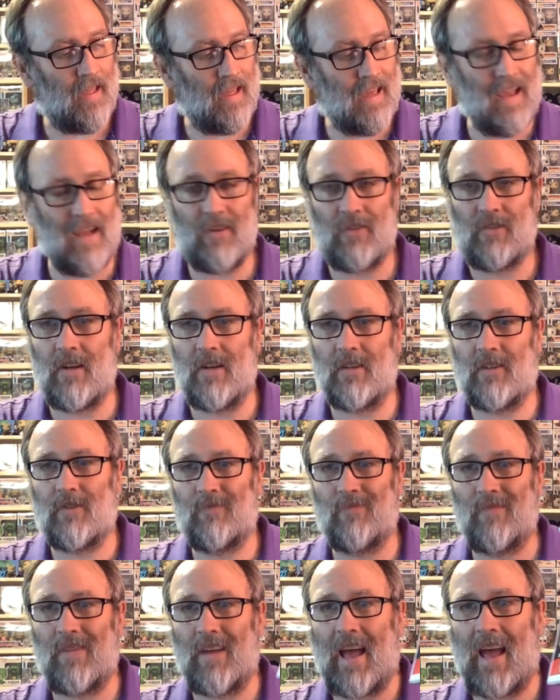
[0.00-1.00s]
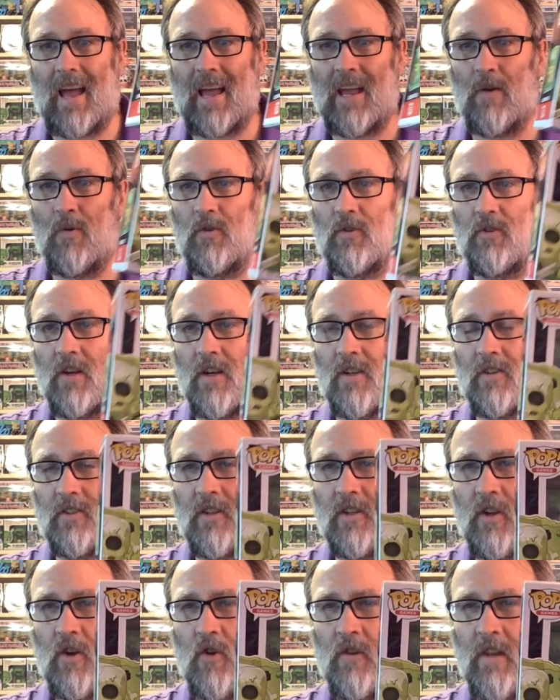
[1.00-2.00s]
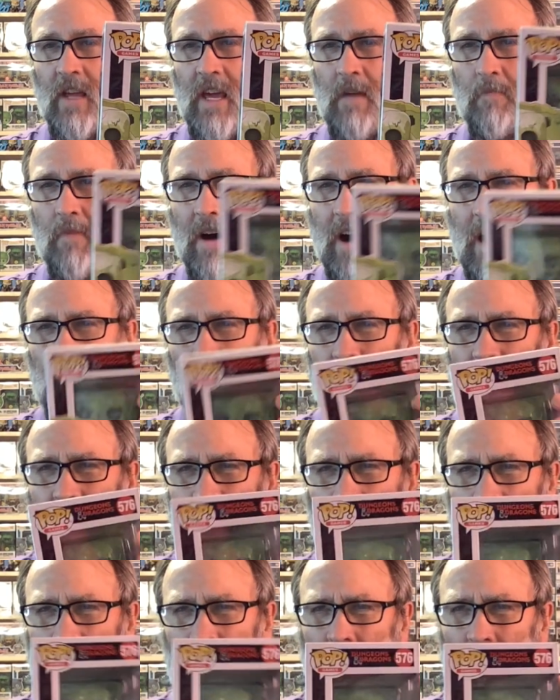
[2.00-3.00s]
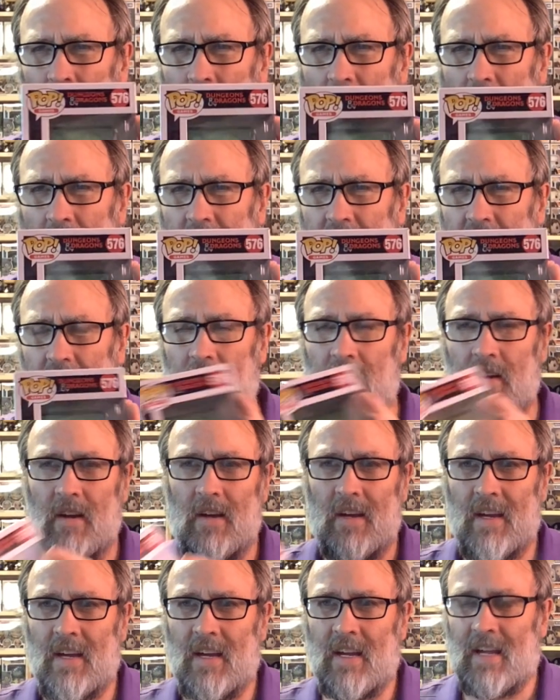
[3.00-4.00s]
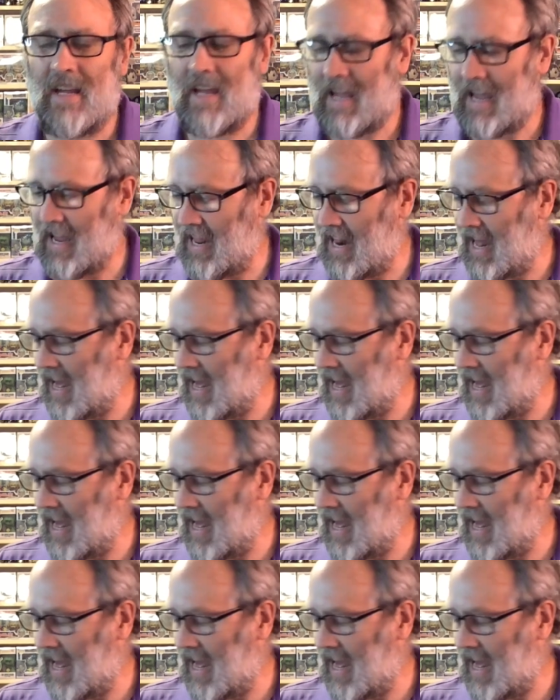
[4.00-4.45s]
is just, it was just a unique pop at the time I bought it. And I